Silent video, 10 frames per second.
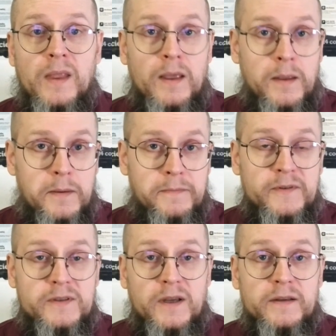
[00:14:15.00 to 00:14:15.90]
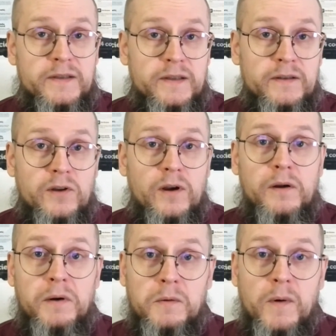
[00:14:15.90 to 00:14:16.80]
Emphasizing the
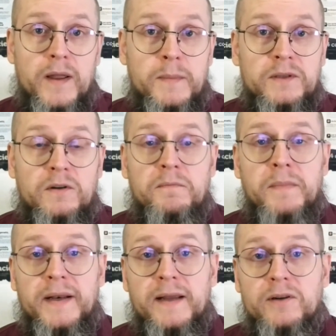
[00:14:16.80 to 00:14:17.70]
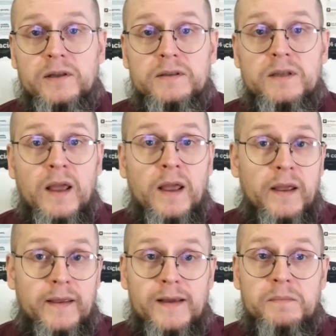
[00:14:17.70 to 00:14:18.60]
requirement of benevolence
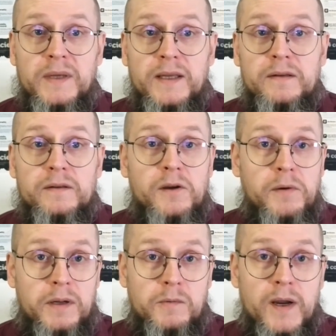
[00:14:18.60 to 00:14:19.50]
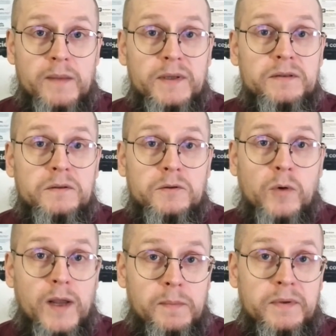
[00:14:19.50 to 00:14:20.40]
can mean the requirement to
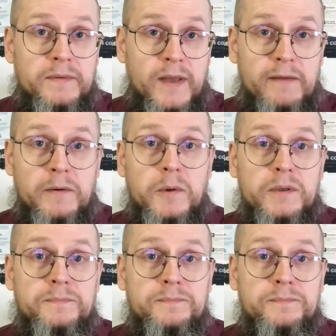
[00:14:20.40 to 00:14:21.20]
help everyone.